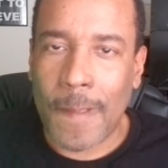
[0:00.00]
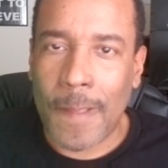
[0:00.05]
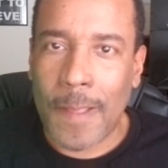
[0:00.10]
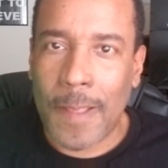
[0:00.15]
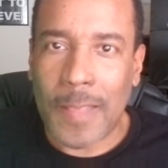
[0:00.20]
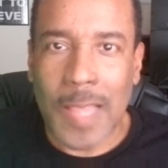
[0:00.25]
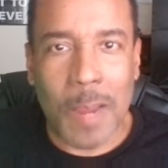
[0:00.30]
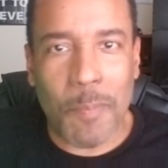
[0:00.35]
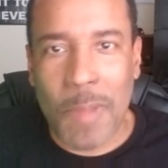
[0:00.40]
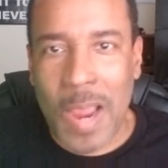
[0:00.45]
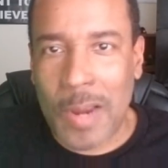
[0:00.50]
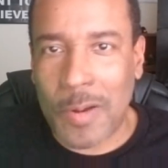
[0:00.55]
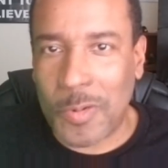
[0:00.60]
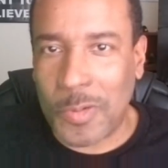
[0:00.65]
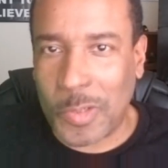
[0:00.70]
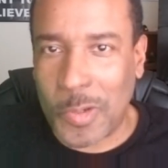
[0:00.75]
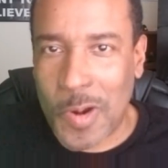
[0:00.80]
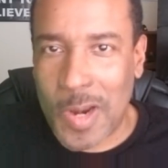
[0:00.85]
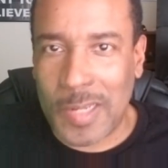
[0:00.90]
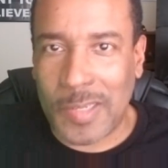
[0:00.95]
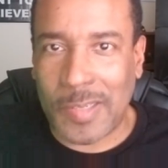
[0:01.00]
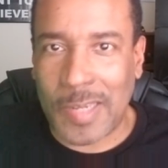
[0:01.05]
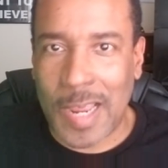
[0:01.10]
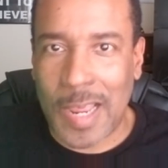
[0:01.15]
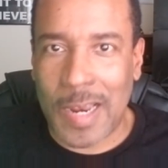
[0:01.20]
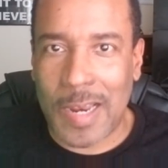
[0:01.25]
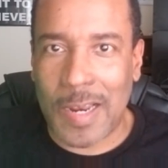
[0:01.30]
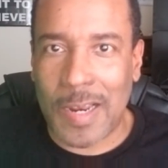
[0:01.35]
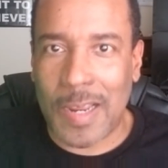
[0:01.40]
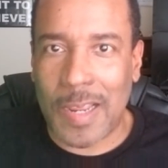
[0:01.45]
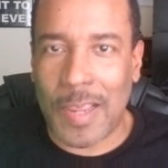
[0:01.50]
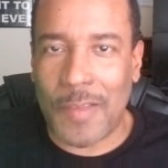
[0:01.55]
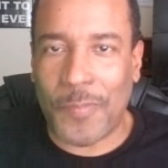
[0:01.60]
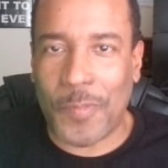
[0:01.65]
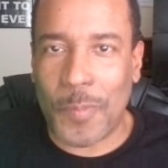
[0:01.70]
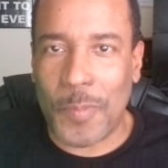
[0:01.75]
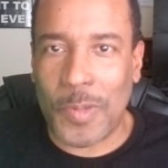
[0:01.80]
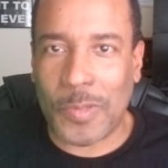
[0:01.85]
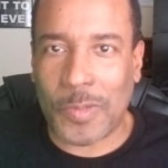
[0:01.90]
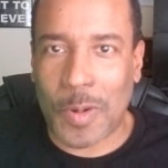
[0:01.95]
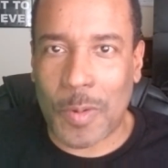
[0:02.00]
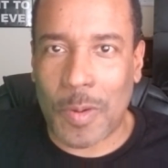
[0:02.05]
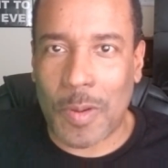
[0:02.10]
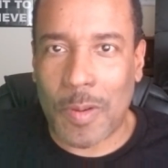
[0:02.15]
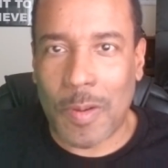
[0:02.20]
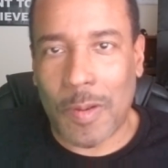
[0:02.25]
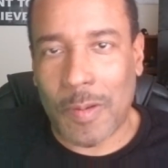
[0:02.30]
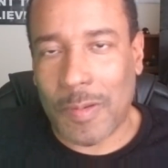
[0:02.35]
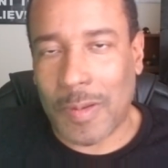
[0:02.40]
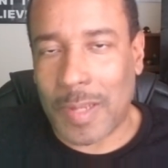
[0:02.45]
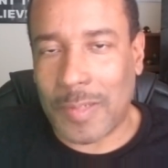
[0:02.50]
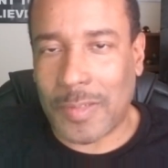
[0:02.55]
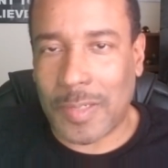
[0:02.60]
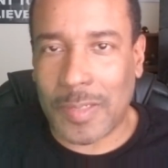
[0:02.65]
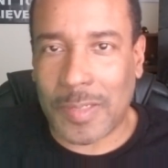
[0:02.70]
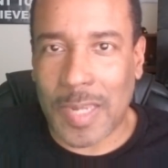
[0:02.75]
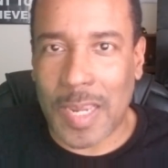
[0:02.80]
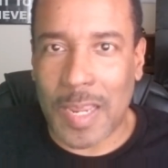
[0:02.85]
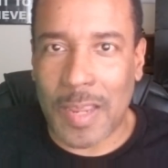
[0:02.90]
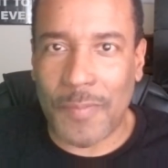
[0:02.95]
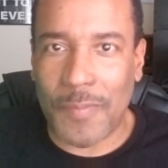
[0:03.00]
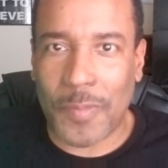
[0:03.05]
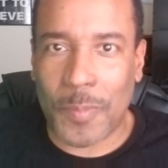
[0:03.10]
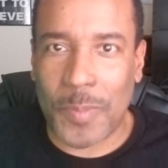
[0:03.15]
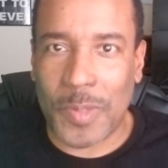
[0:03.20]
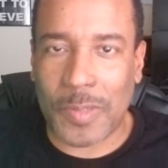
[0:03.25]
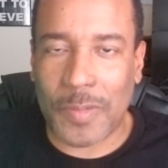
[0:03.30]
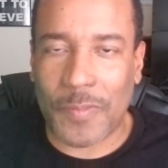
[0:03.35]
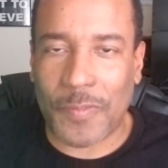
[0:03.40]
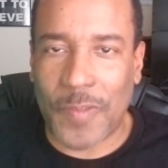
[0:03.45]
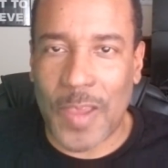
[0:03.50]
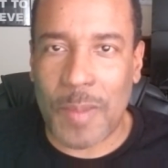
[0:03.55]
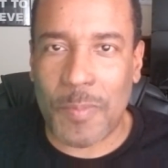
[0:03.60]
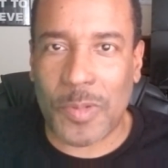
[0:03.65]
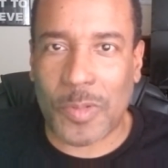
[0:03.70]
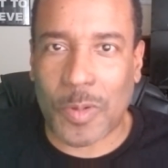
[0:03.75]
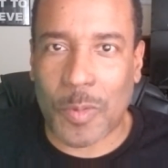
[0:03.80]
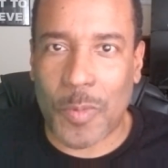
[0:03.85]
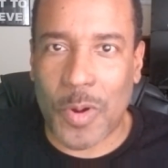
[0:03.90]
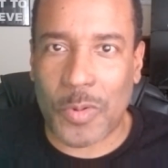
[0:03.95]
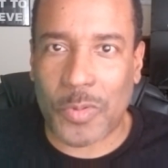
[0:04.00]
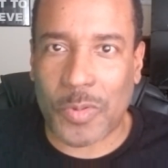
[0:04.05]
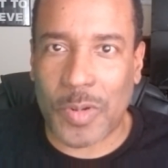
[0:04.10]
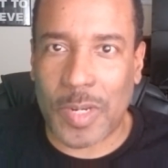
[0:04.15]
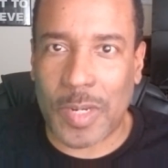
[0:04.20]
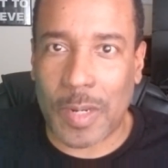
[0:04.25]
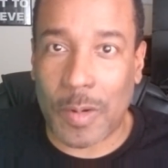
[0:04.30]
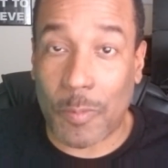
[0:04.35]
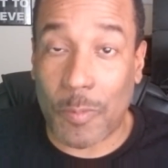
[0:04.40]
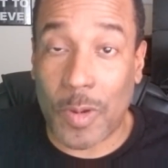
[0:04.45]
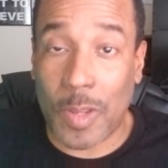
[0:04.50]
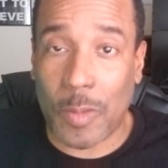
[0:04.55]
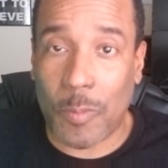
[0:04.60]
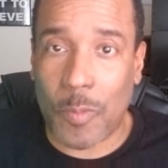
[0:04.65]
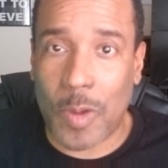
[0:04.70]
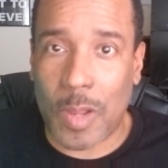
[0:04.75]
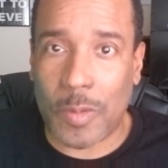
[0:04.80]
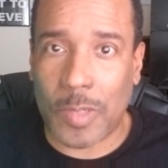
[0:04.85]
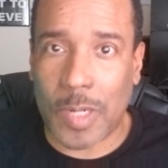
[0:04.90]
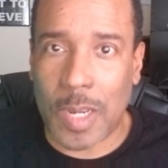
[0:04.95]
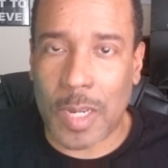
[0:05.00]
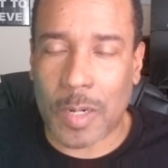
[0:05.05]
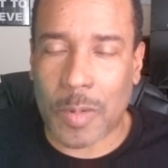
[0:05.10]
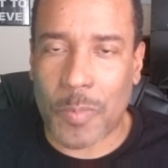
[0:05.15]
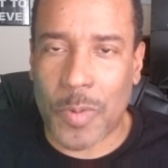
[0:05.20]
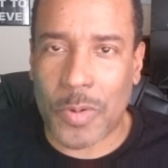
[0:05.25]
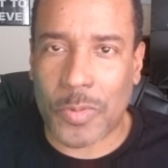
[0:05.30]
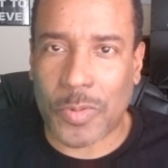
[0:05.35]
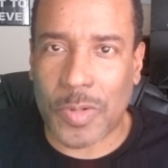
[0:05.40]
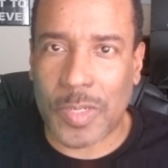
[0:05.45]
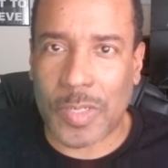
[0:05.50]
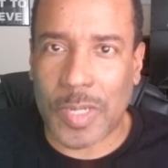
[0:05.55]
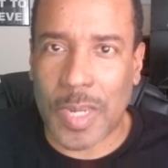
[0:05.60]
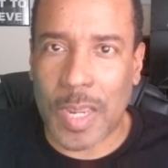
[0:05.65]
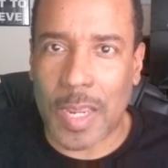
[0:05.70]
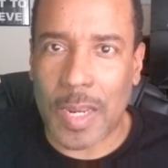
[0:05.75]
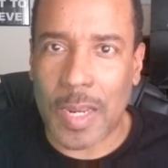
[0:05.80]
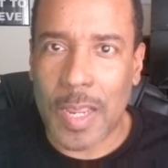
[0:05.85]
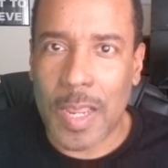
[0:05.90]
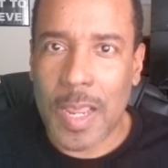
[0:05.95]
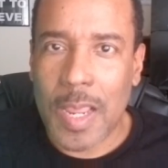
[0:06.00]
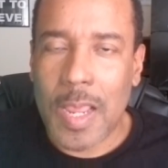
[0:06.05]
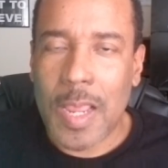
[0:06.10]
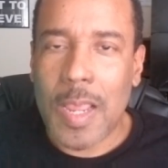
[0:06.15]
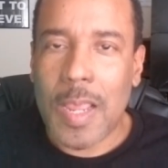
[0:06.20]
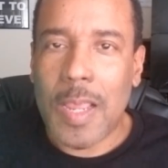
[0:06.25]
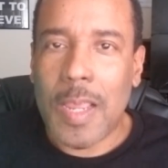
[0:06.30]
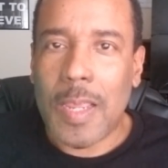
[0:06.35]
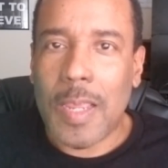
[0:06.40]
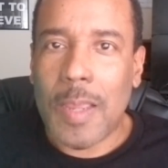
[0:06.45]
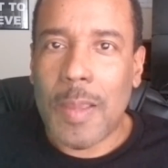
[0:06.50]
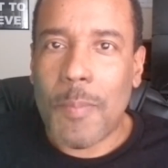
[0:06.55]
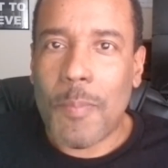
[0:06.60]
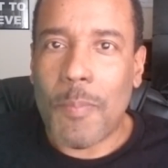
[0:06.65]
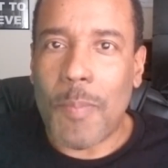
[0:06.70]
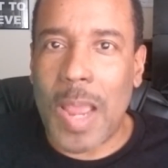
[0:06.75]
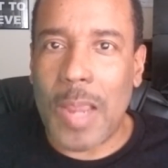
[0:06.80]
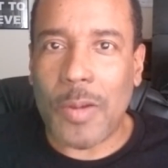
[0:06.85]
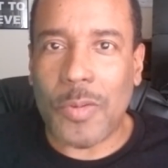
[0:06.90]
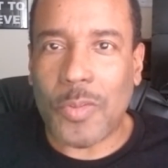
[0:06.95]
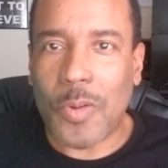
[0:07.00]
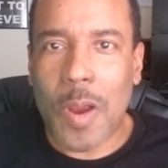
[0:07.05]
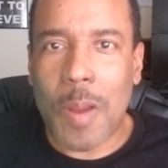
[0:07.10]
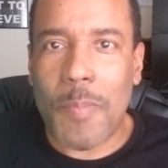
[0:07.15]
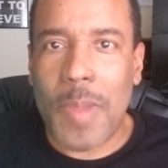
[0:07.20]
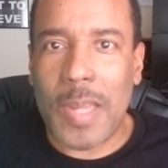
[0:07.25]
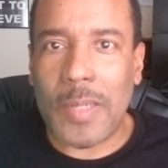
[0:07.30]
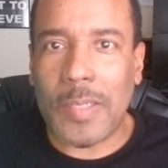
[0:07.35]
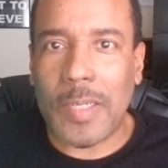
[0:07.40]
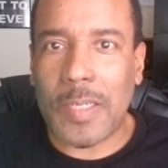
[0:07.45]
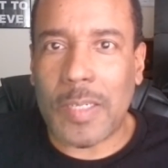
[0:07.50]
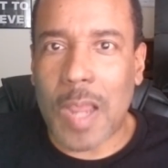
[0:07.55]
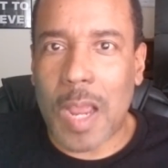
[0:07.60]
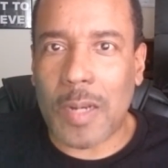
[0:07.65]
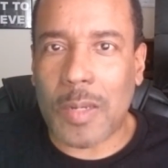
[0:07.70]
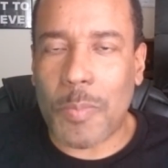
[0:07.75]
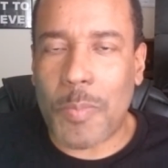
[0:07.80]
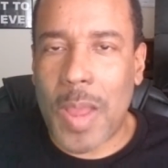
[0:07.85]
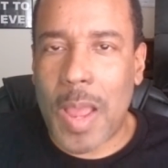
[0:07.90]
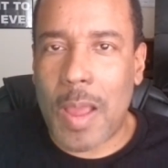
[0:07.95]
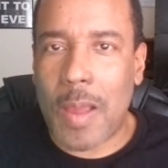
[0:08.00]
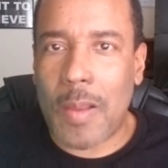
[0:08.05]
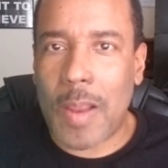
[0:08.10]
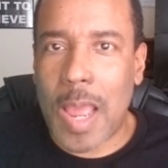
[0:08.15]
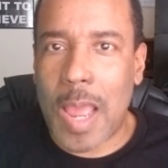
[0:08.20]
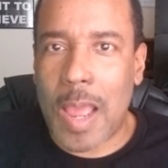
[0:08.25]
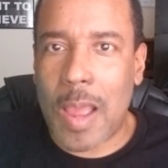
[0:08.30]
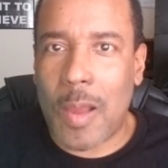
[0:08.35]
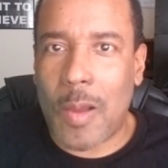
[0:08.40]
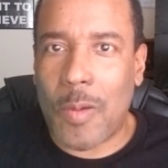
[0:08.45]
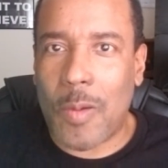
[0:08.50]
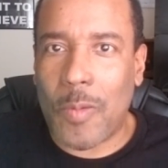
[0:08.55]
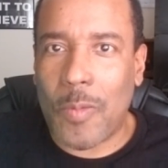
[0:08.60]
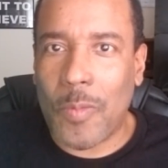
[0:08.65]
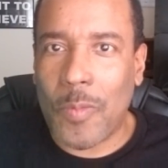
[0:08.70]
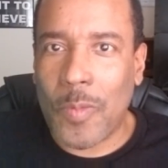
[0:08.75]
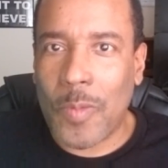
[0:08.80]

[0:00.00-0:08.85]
Like Michael Jordan said in an infamous, uh, I shouldn't say infamous, a famous commercial he did, a real well done commercial he said. Michael Jordan basically talked about how